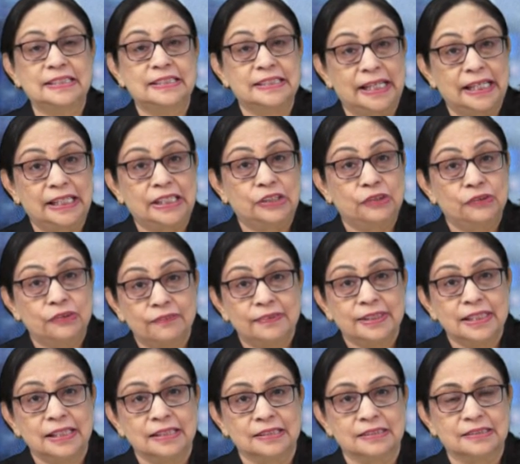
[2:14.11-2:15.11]
stay tuned
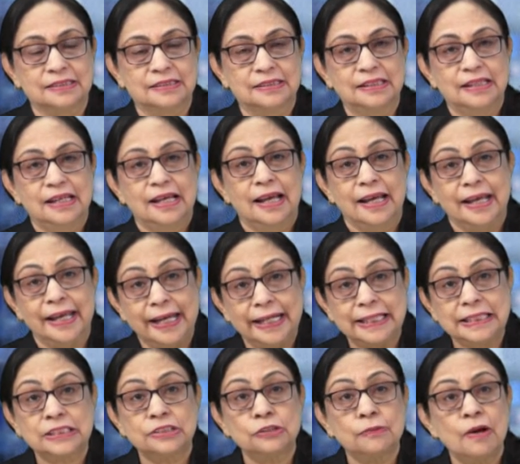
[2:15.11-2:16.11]
with us.
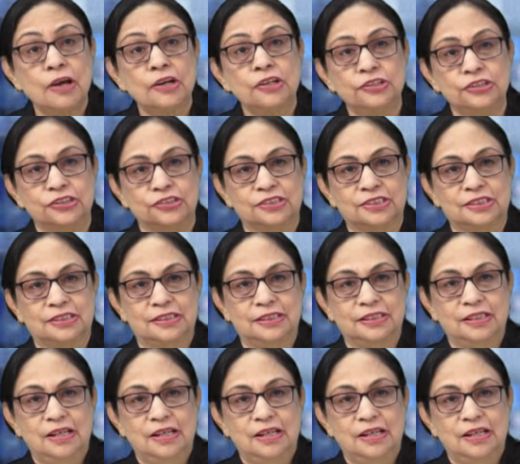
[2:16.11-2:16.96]
It's Tomorrow News.